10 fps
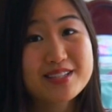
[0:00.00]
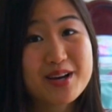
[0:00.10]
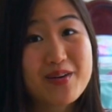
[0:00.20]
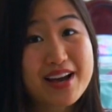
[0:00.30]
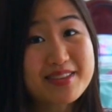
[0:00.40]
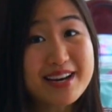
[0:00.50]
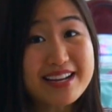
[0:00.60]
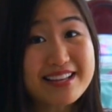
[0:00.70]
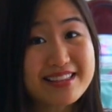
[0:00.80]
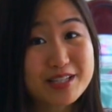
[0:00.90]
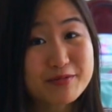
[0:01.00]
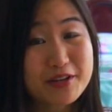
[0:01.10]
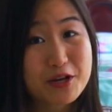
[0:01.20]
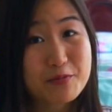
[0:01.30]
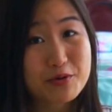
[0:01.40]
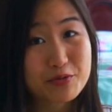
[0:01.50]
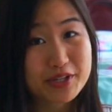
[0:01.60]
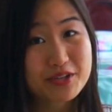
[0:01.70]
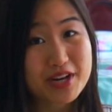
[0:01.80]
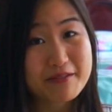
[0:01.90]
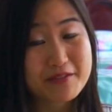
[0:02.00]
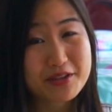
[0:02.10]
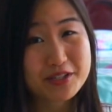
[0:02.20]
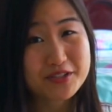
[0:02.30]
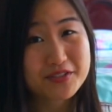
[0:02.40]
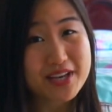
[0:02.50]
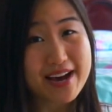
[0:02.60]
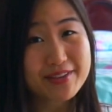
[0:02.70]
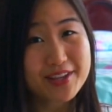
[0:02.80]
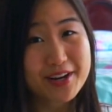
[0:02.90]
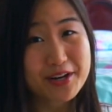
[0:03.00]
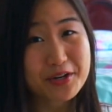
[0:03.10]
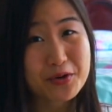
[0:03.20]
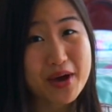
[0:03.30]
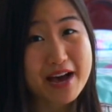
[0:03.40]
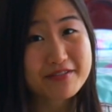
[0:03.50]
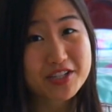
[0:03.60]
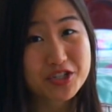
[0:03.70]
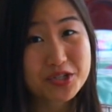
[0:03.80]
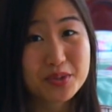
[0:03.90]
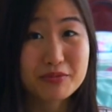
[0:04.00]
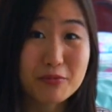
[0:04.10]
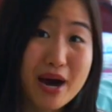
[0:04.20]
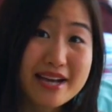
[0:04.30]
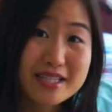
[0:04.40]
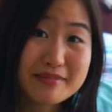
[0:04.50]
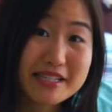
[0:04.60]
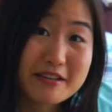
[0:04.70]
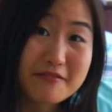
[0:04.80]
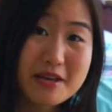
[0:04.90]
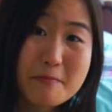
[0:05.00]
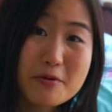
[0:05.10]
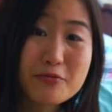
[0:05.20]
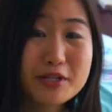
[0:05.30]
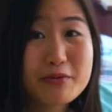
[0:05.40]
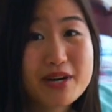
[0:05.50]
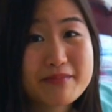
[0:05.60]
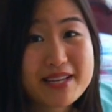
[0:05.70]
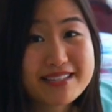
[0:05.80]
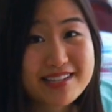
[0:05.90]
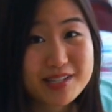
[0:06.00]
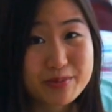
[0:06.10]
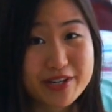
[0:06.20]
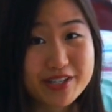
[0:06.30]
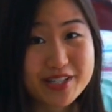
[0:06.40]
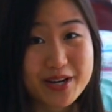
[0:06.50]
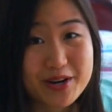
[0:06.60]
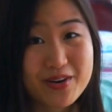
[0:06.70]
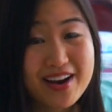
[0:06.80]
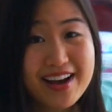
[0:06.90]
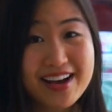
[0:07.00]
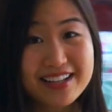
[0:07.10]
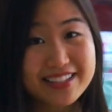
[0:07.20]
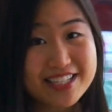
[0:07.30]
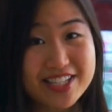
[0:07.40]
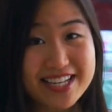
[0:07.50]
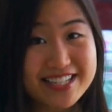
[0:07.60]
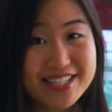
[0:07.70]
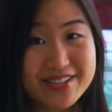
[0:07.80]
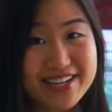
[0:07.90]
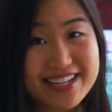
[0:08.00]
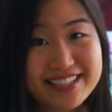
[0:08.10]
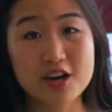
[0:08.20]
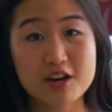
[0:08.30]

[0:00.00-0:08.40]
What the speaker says: So I thought that this video would be really great for those of you out there who have an issue with wide, smelly feet but really want to make Tieks work. So let's get into it.